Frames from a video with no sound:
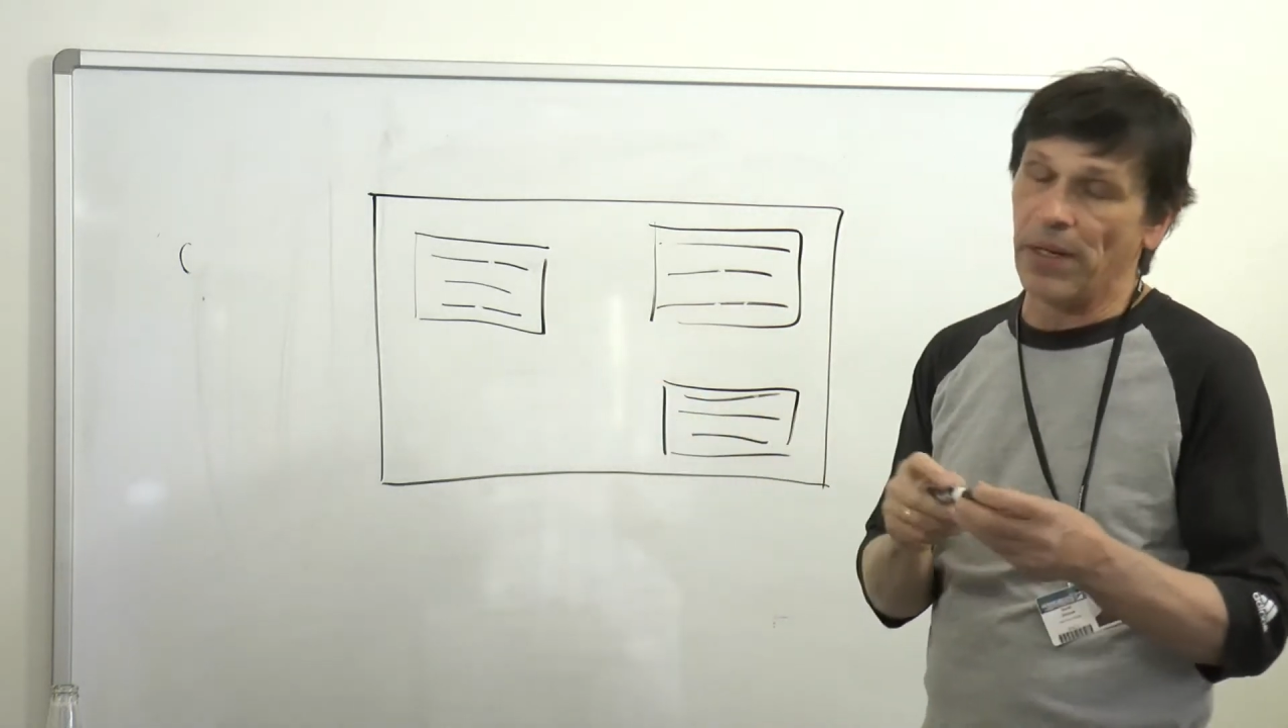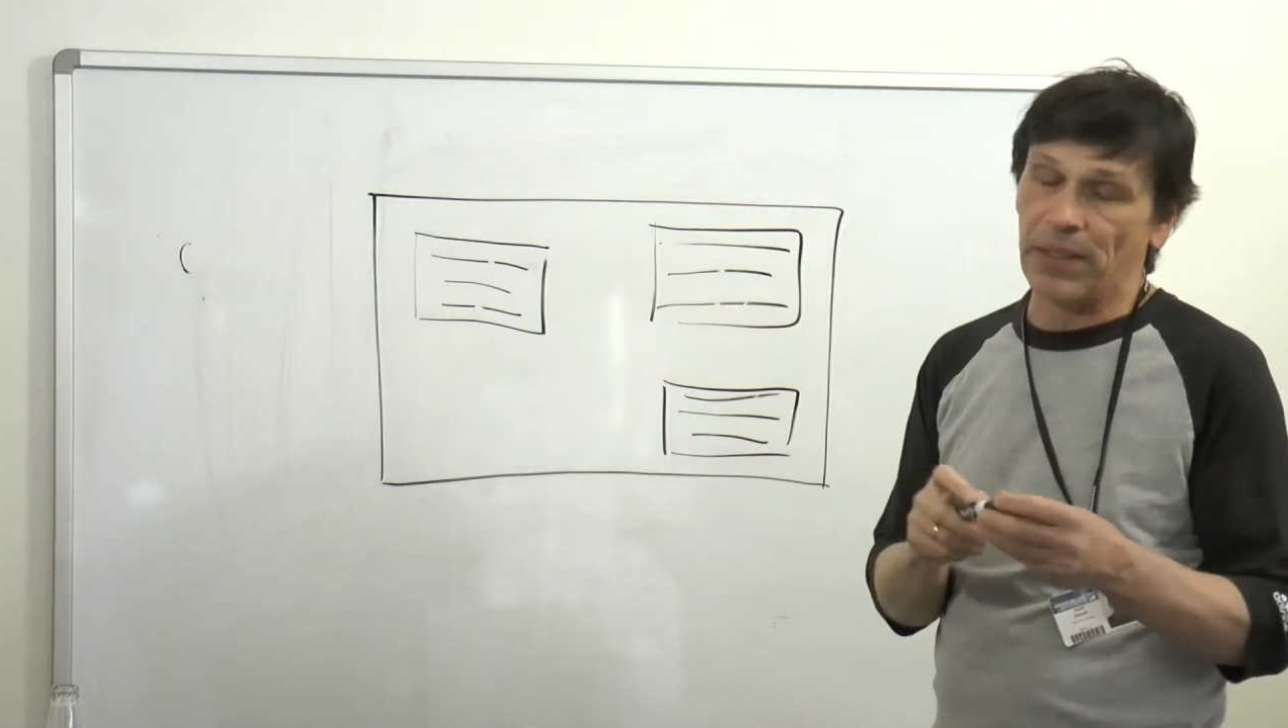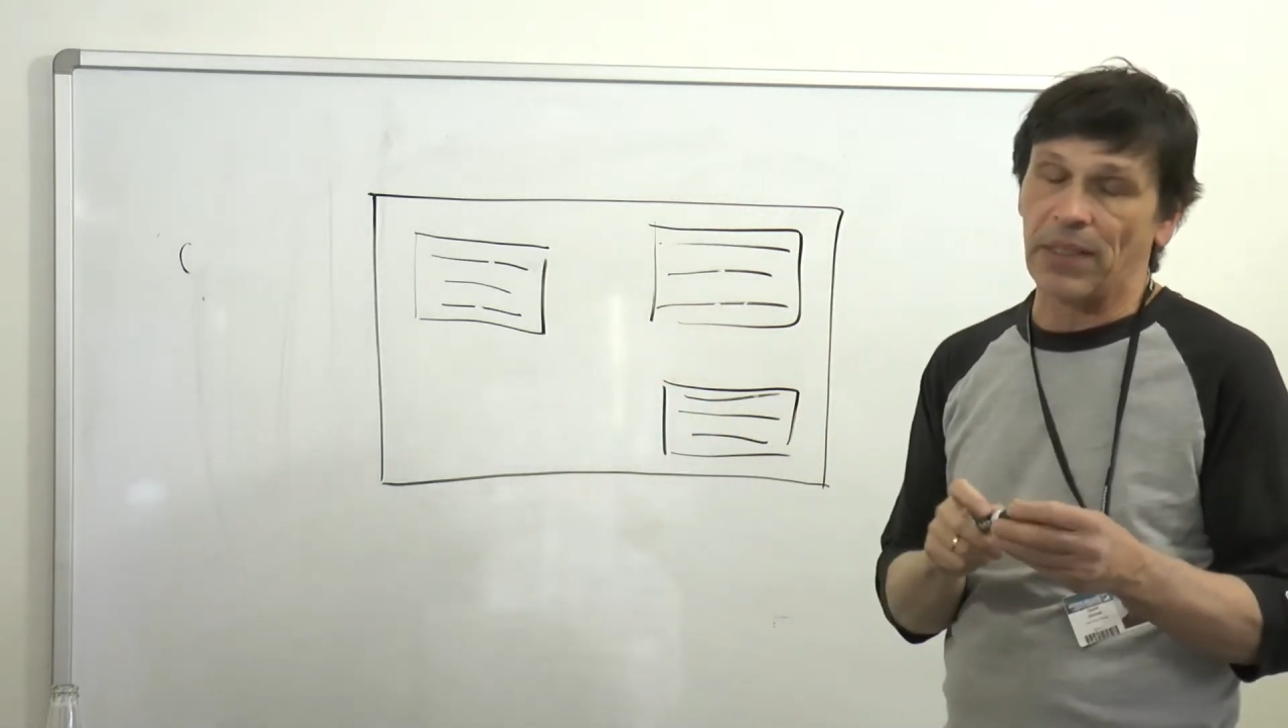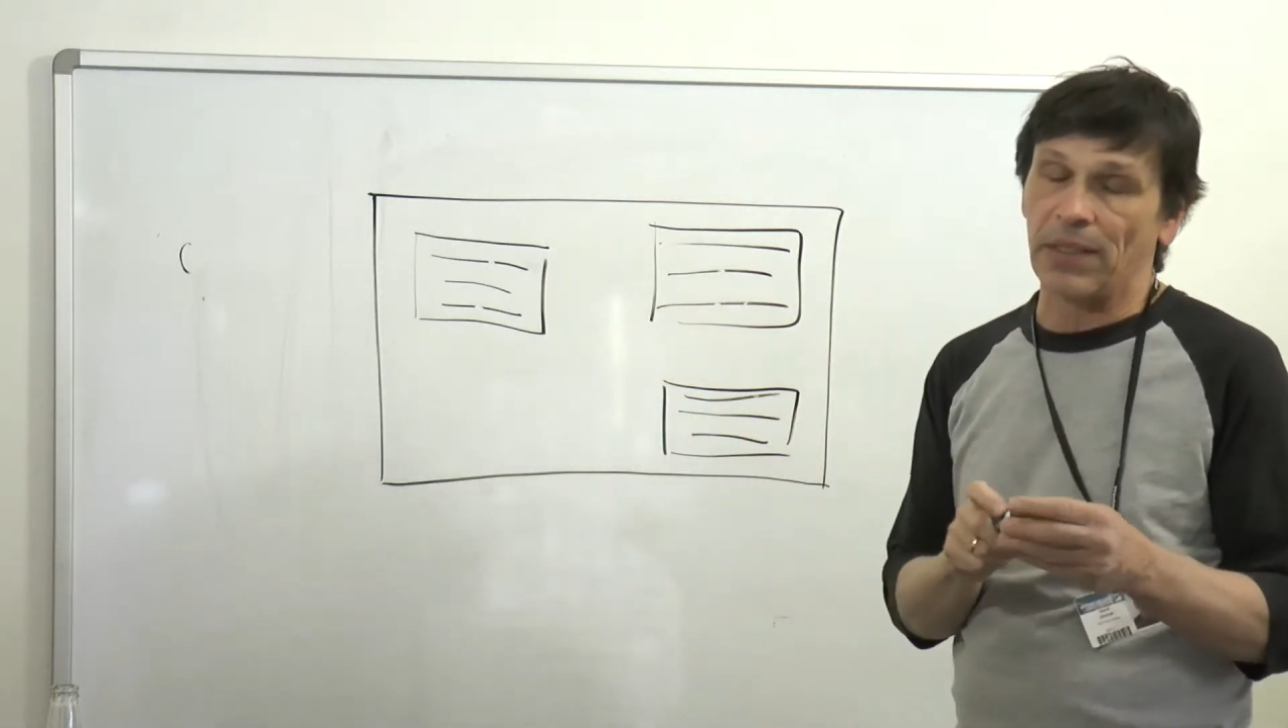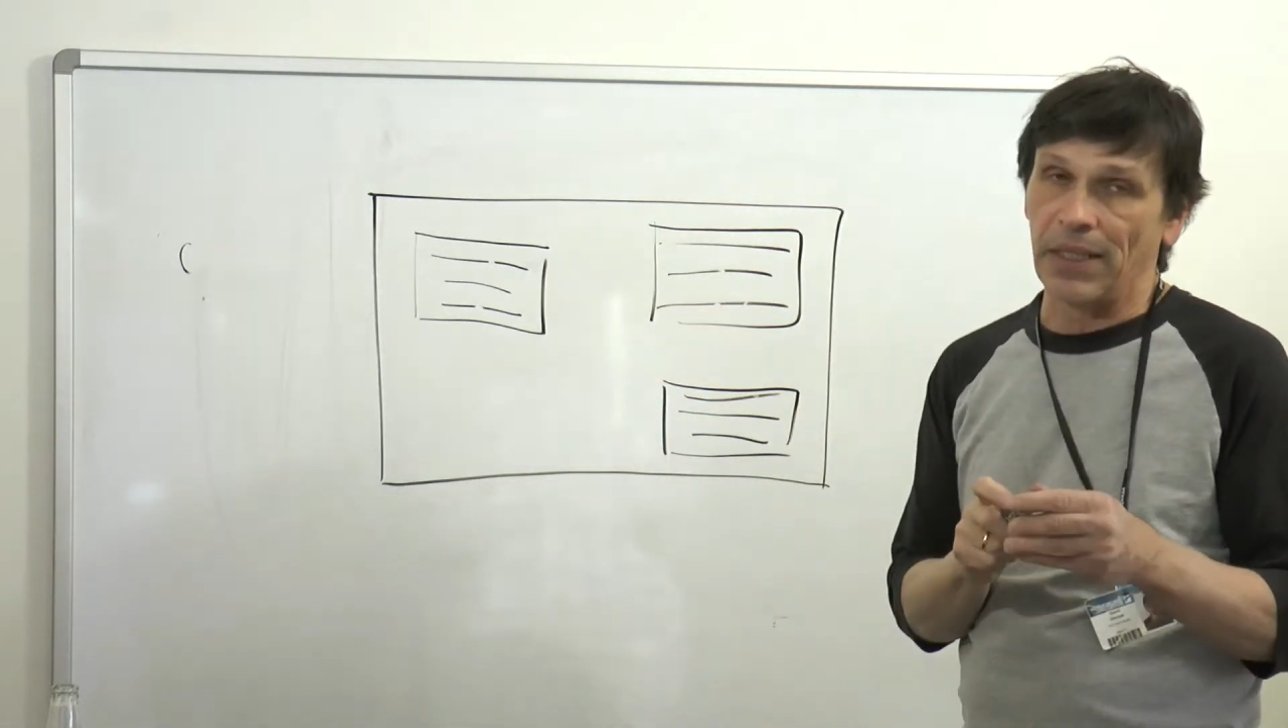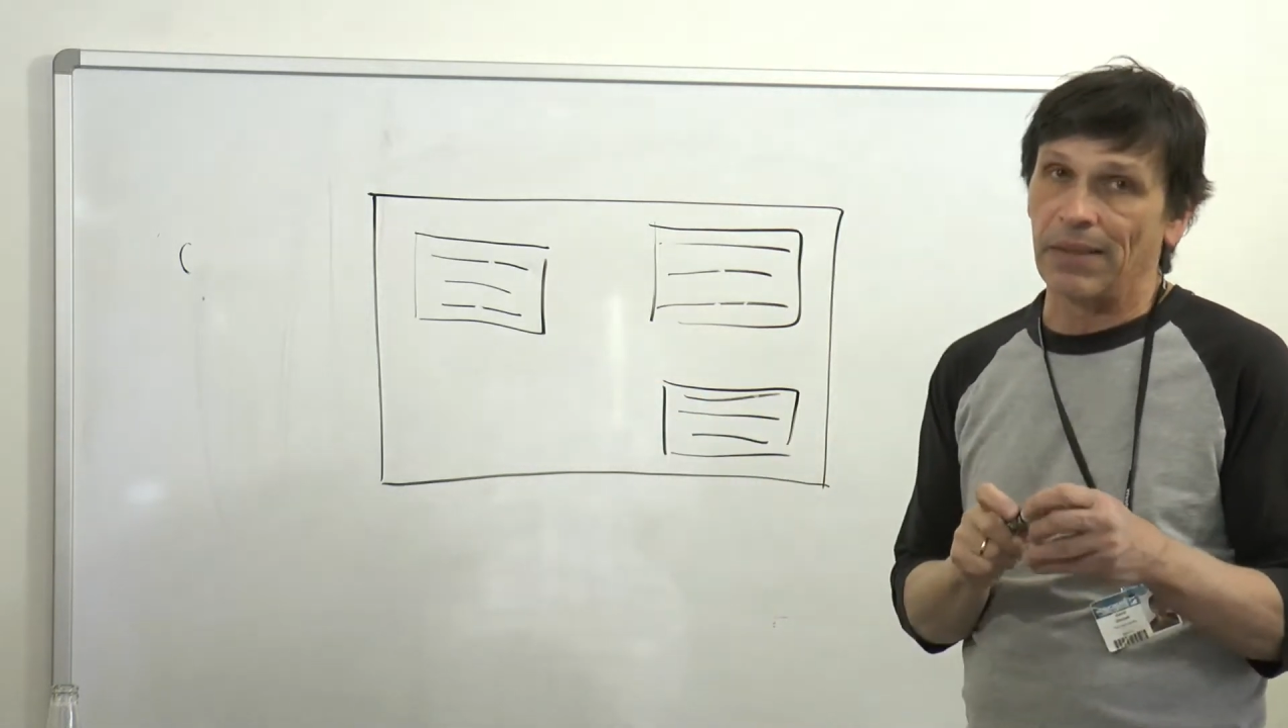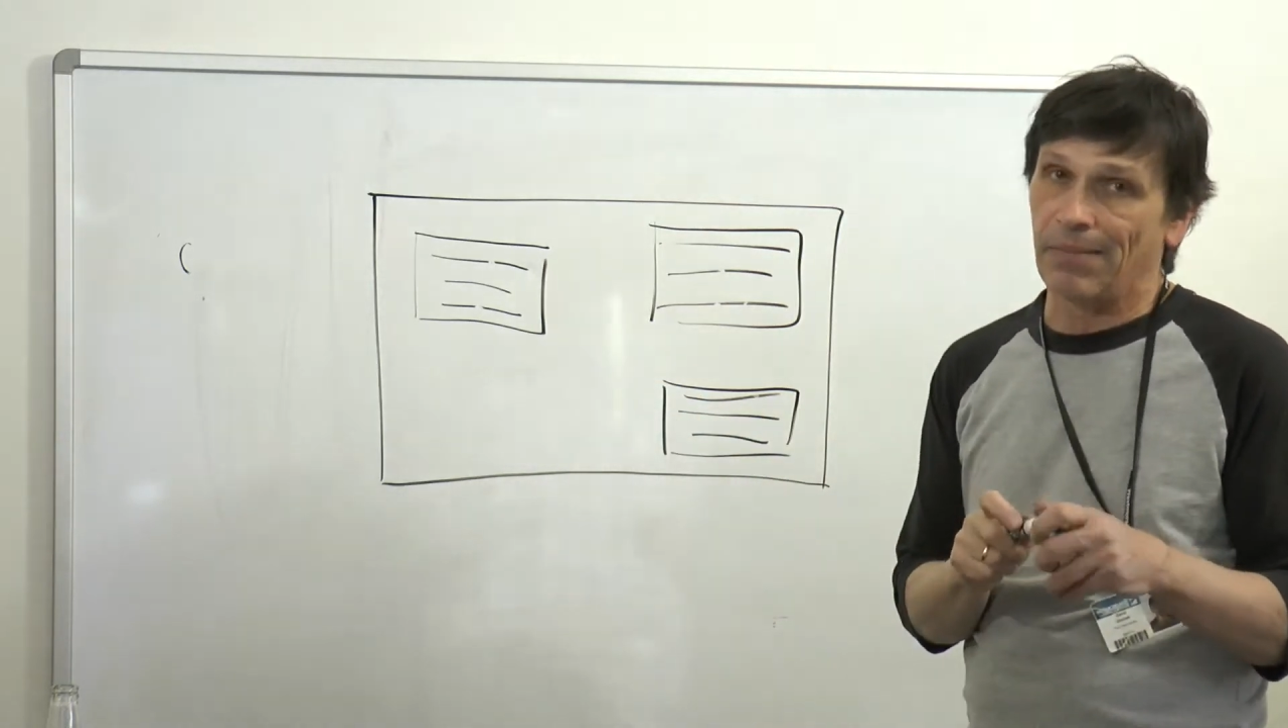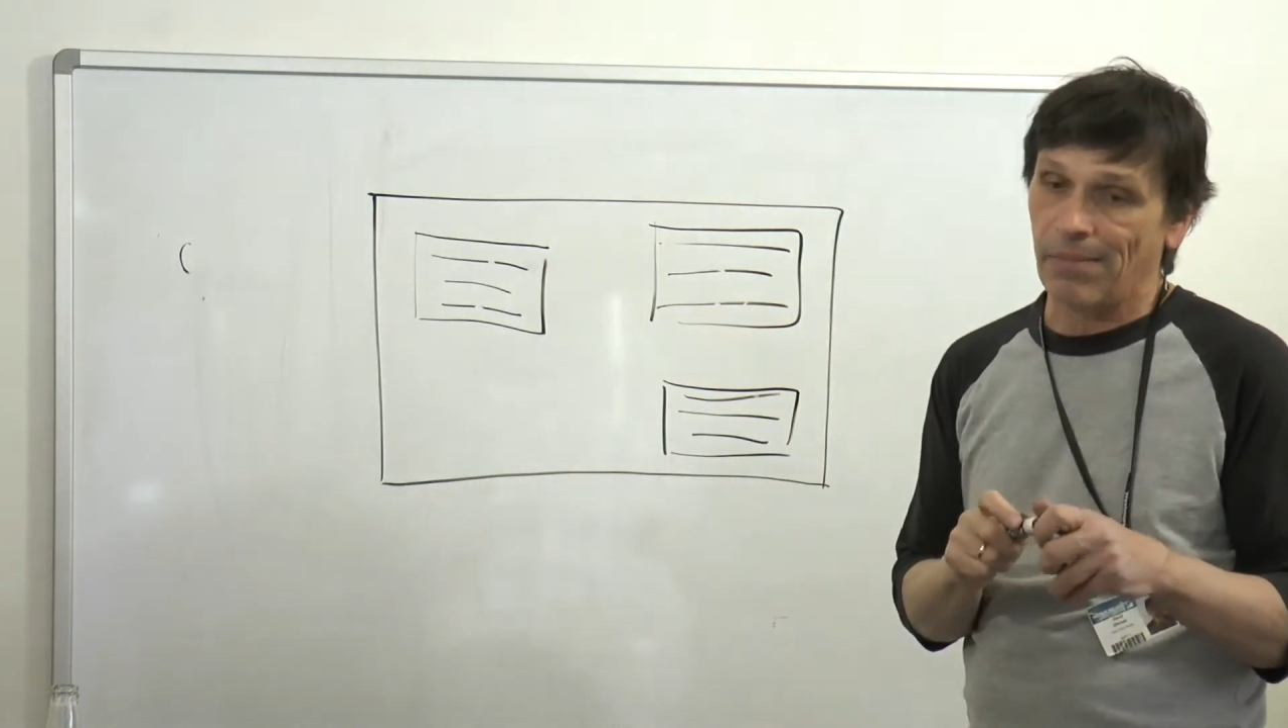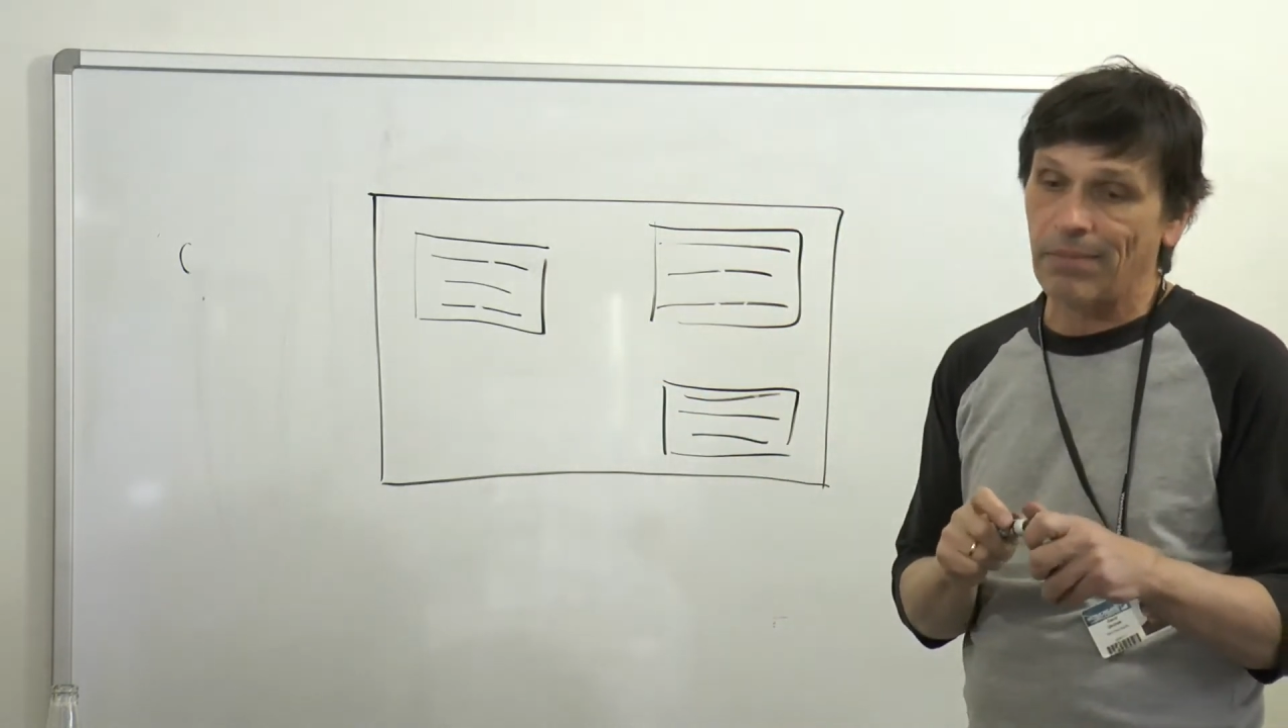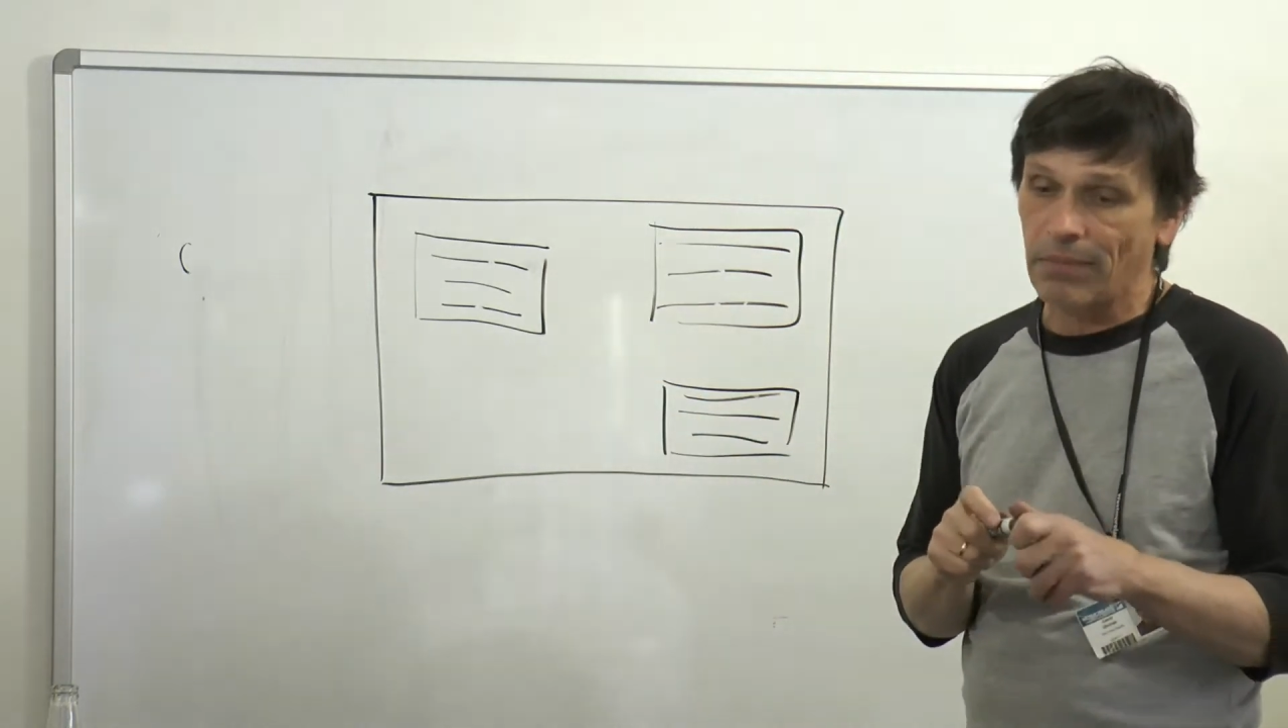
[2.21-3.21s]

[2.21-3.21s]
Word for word: basically